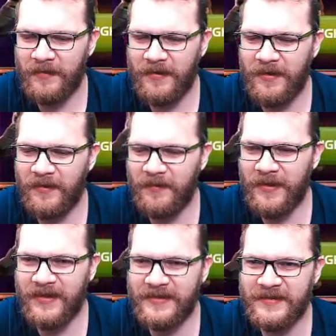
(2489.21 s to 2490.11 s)
you know,
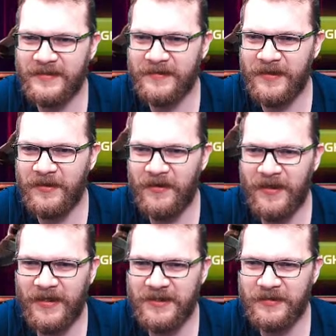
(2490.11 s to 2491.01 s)
because the door
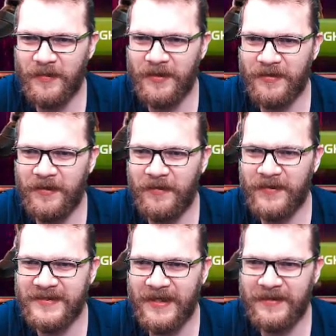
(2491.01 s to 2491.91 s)
arches weren't, you know,
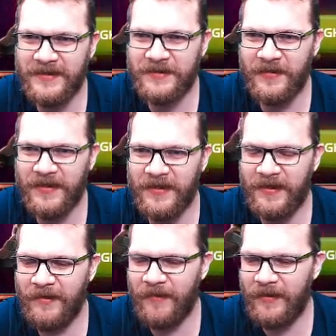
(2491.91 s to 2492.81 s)
exactly straight and
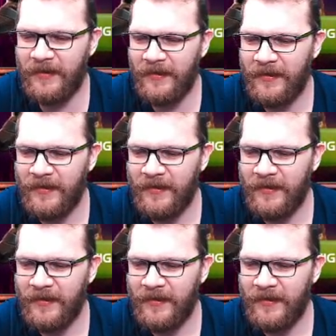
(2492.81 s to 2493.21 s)
level.